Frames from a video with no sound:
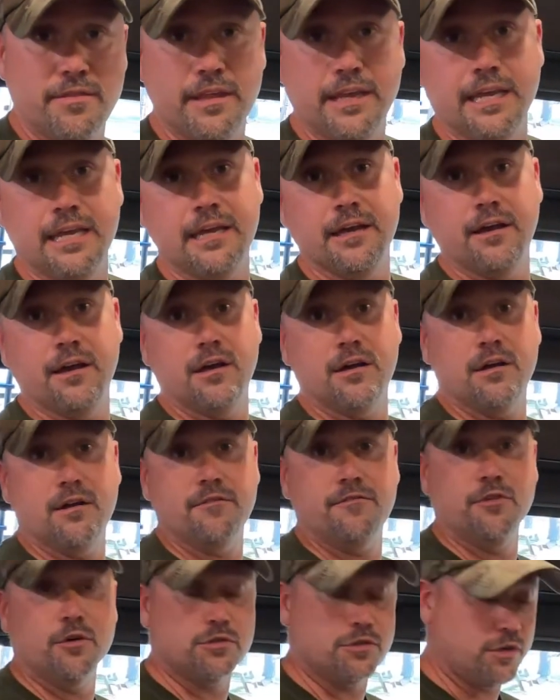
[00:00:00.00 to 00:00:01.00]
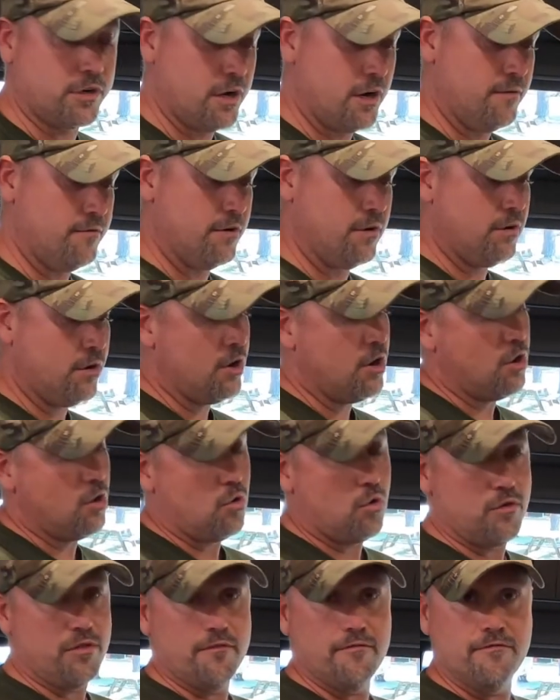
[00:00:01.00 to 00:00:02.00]
the filter cover
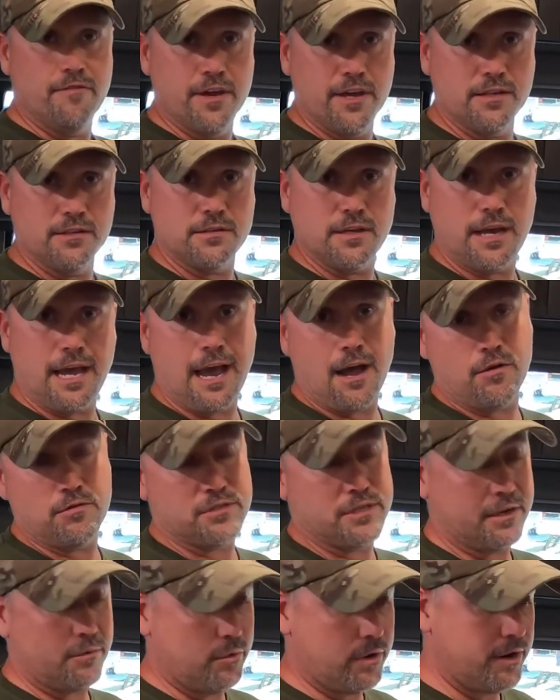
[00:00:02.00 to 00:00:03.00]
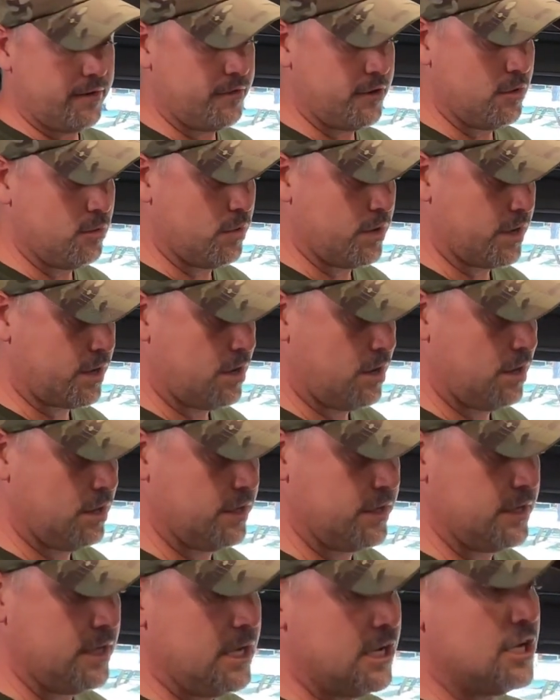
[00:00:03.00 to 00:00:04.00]
or the vent housing, whatever you want to
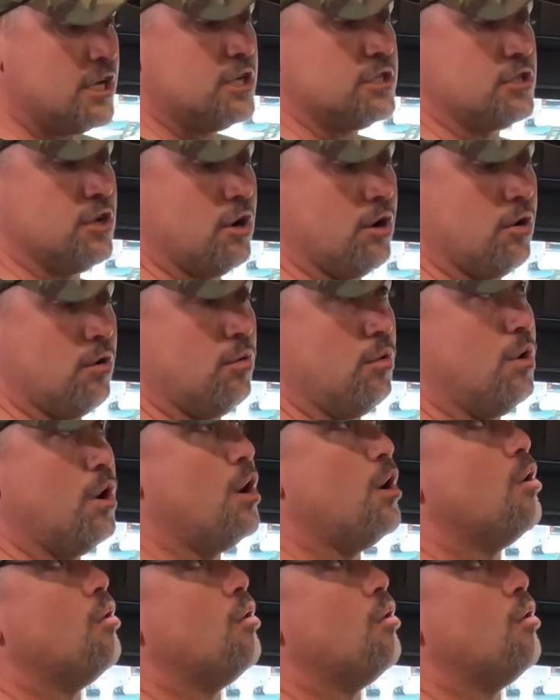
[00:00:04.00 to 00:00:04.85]
call it. So